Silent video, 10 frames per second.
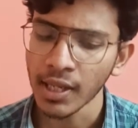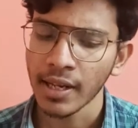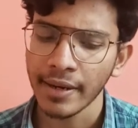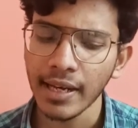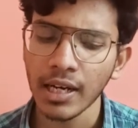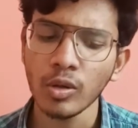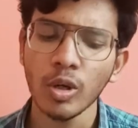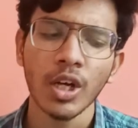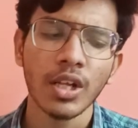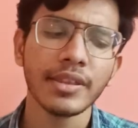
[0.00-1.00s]
Now
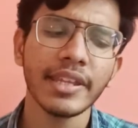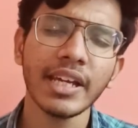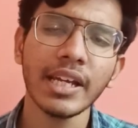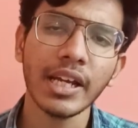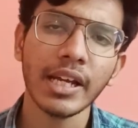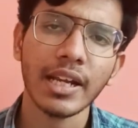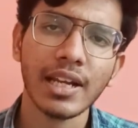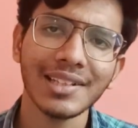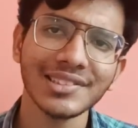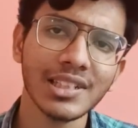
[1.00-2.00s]
there
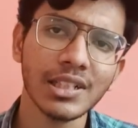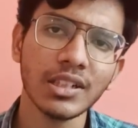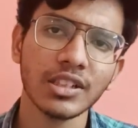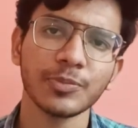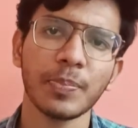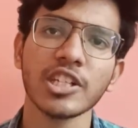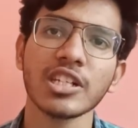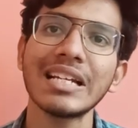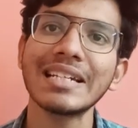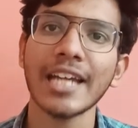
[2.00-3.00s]
is a
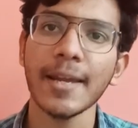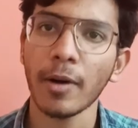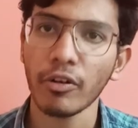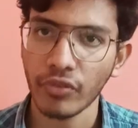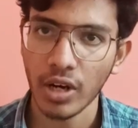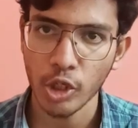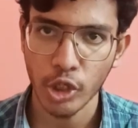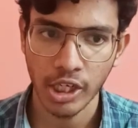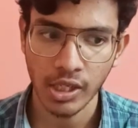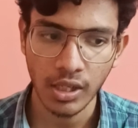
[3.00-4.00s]
special type of
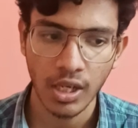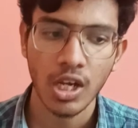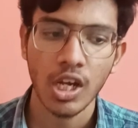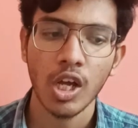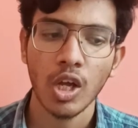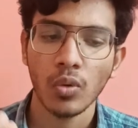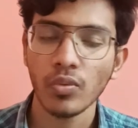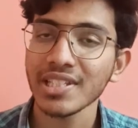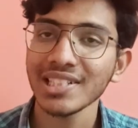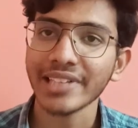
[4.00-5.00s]
function
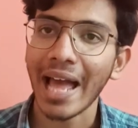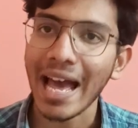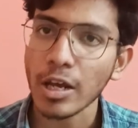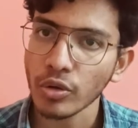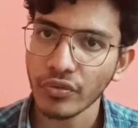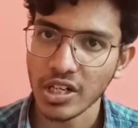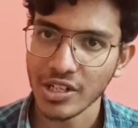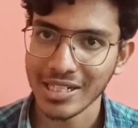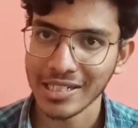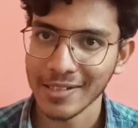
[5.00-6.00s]
which is arrow
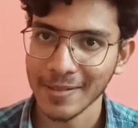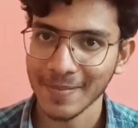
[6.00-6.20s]
function.